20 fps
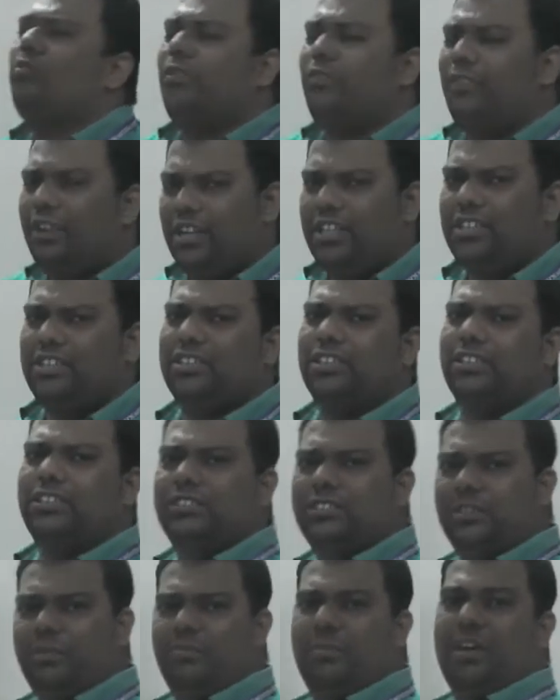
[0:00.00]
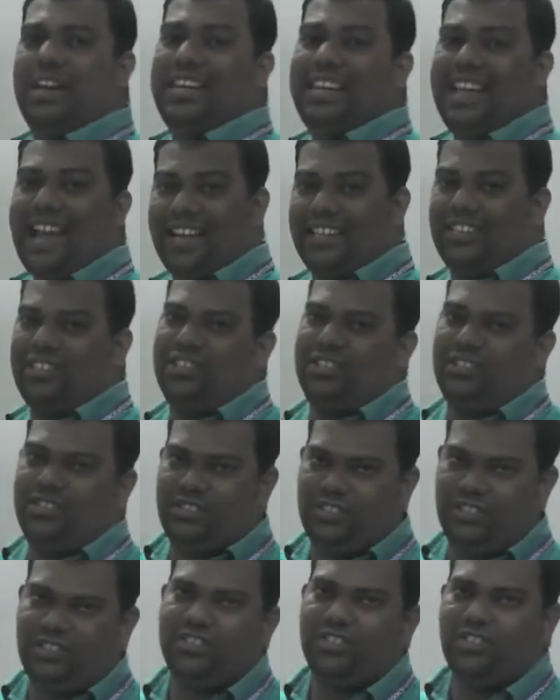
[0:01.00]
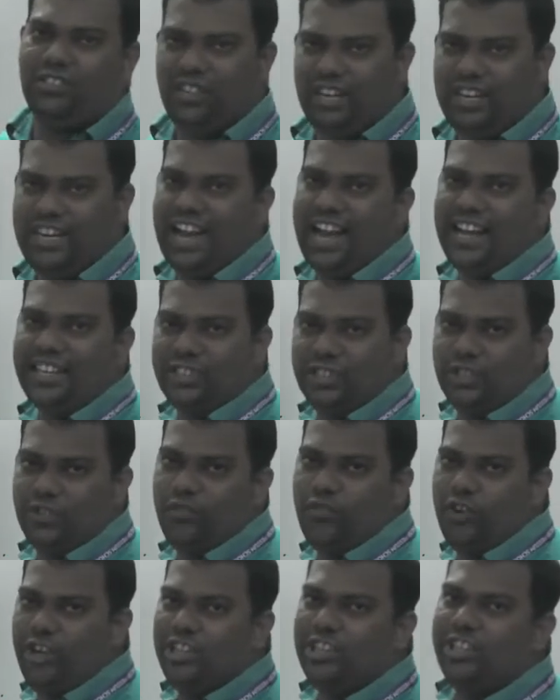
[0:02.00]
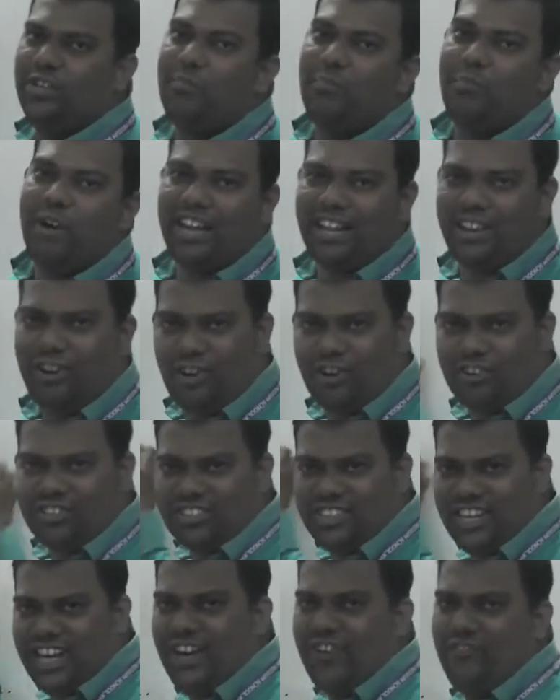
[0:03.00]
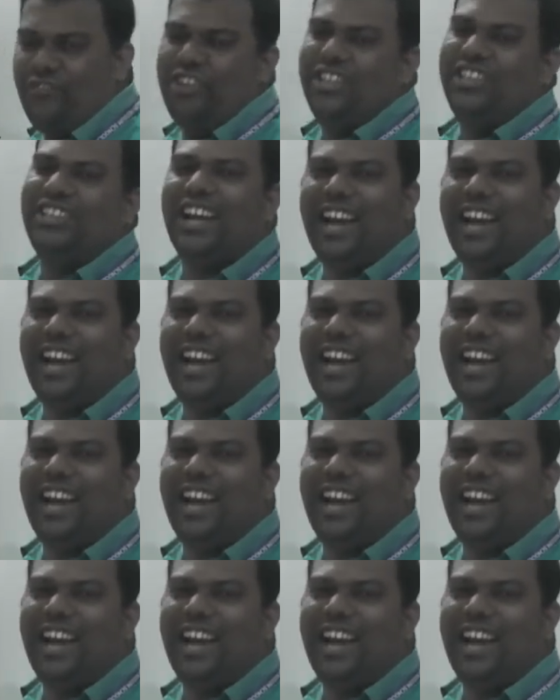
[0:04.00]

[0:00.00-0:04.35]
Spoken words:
we will discuss some reaction with the metal oxide with